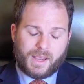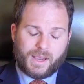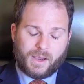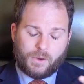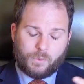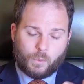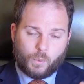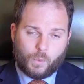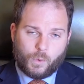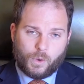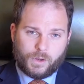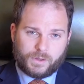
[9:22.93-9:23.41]

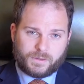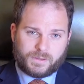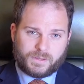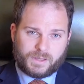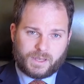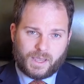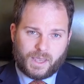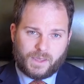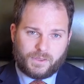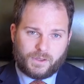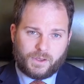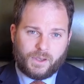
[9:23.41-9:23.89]
and work
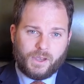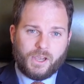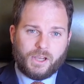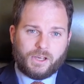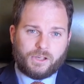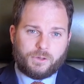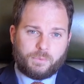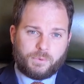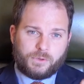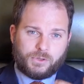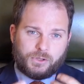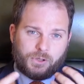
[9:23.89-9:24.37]
together
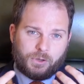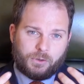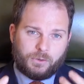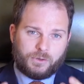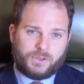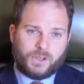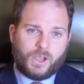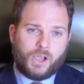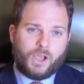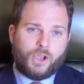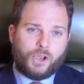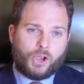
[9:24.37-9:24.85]
to
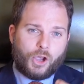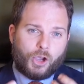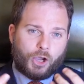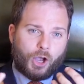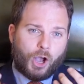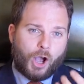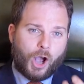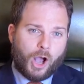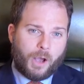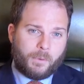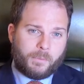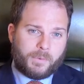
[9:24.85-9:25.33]
produce a
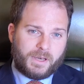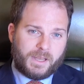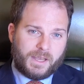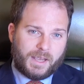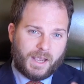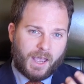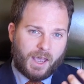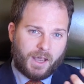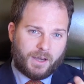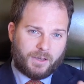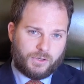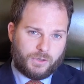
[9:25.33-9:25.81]

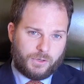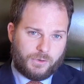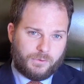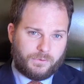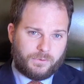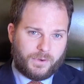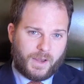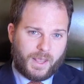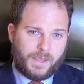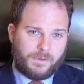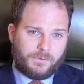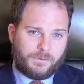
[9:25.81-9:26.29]
harmony and new
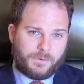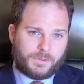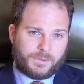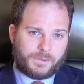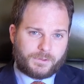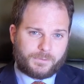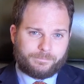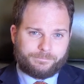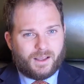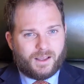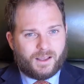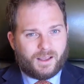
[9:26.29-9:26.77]

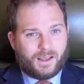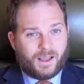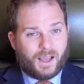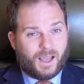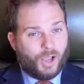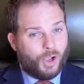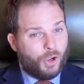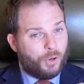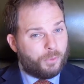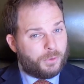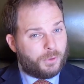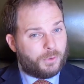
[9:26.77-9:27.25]
flavors.
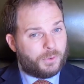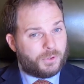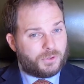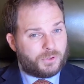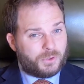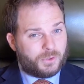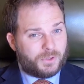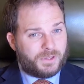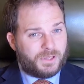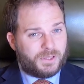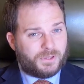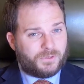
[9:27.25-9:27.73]
I hope you
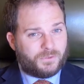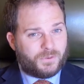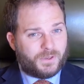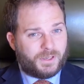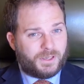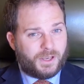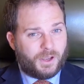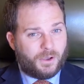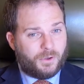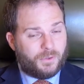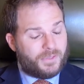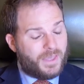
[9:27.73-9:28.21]
enjoyed this
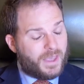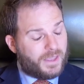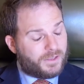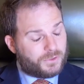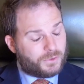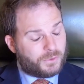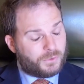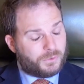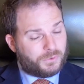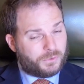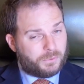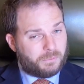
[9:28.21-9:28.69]
video.
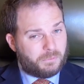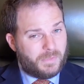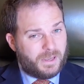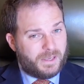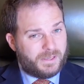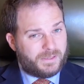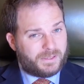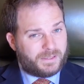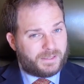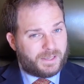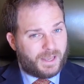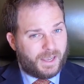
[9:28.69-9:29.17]
That's all from
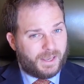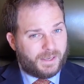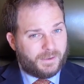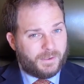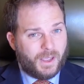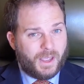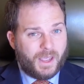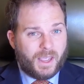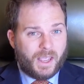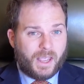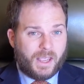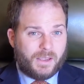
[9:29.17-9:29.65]
me today.
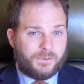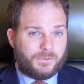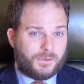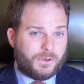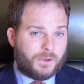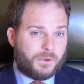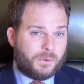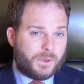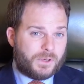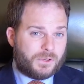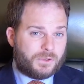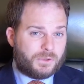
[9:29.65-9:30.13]
If
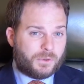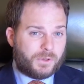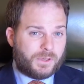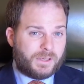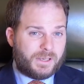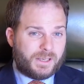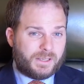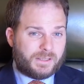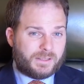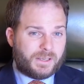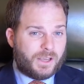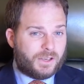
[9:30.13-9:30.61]
you
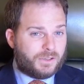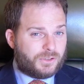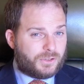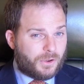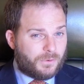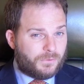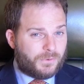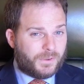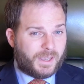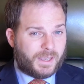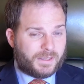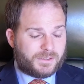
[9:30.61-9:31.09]
enjoyed it,
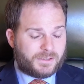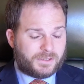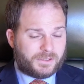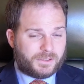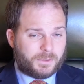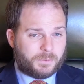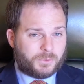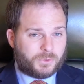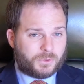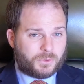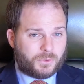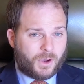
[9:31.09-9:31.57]
don't forget to
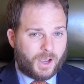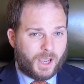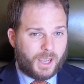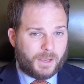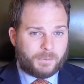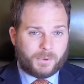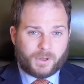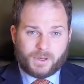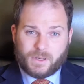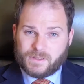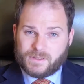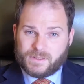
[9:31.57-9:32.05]

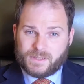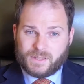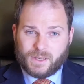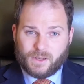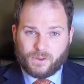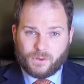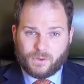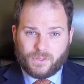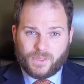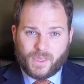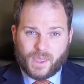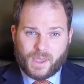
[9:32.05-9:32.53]
subscribe. And
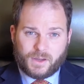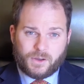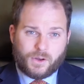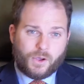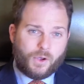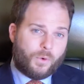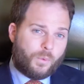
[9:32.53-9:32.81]
until then,